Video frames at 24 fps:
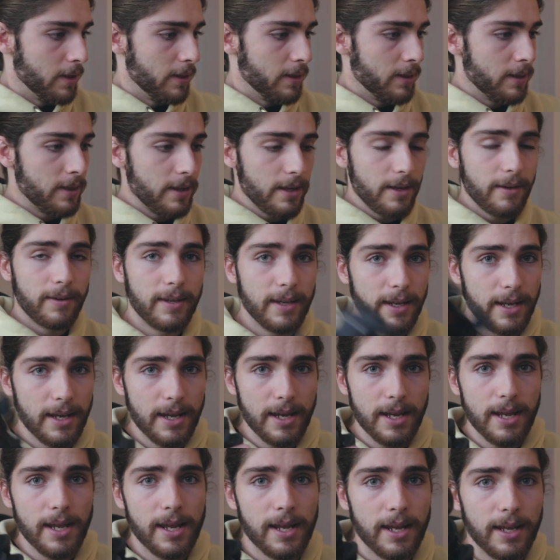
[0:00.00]
This
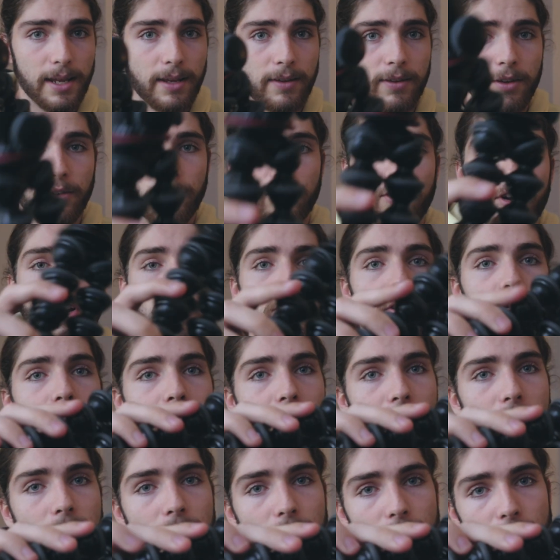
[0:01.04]
here is a
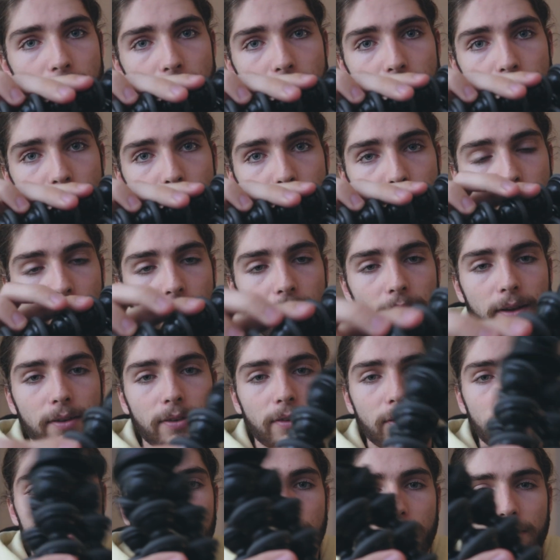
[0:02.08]
Joby
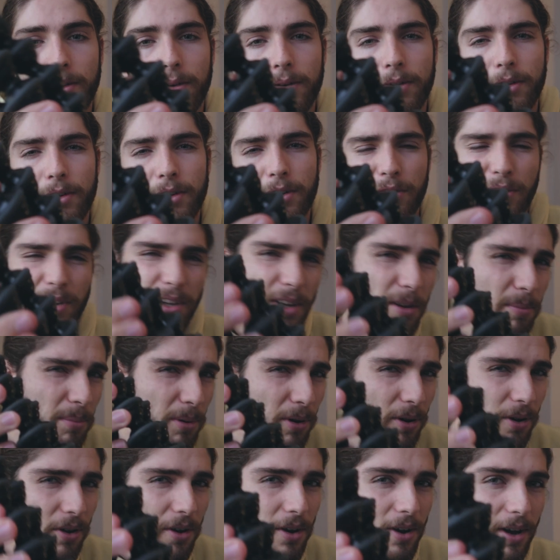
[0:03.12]
Flex Gorilla
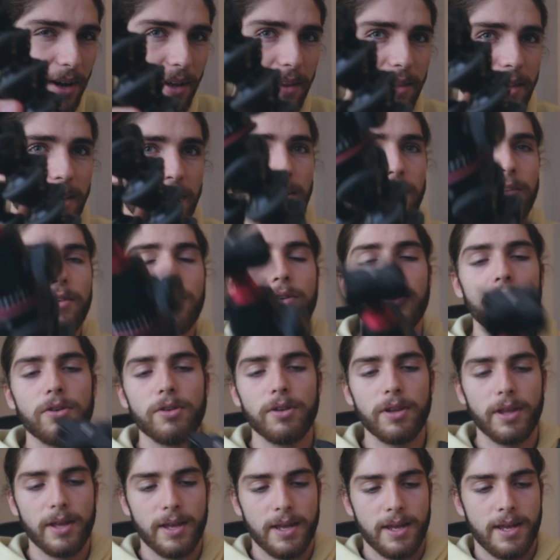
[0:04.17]
Pod, I think it's
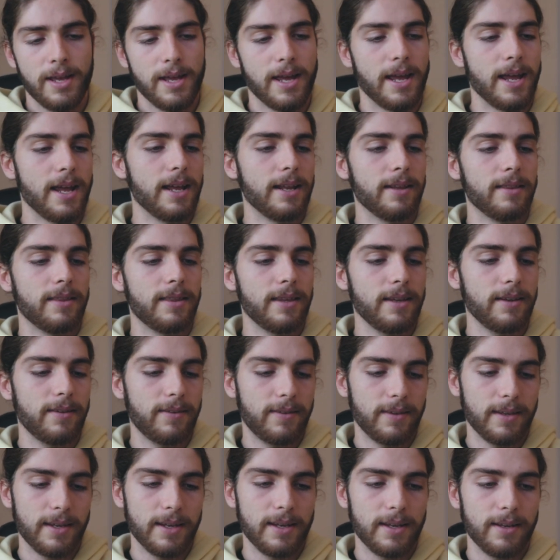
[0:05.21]
called, and
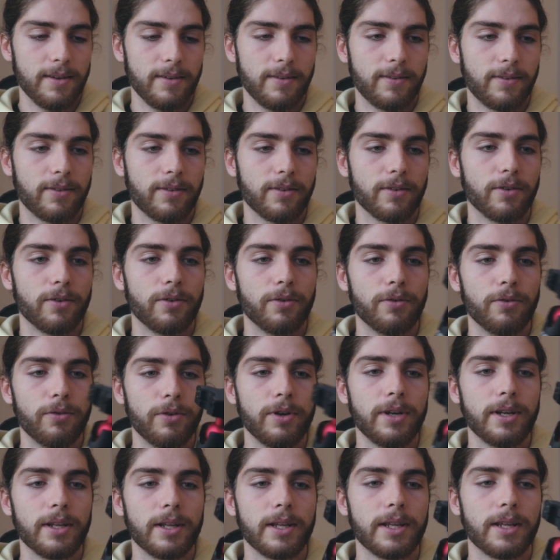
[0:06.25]
this is
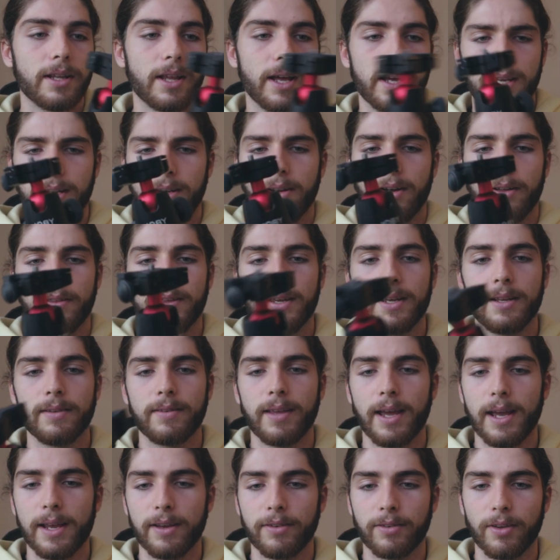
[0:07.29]
really I think it
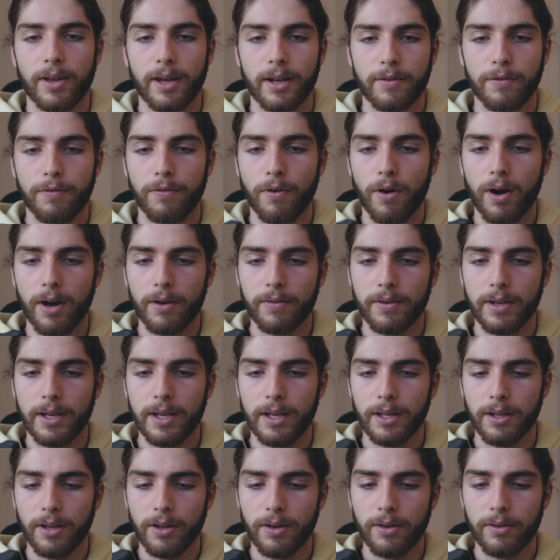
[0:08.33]
takes 5
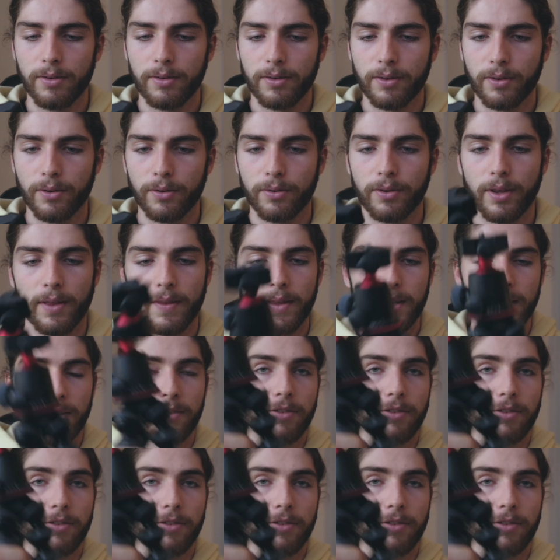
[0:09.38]
kilos or something.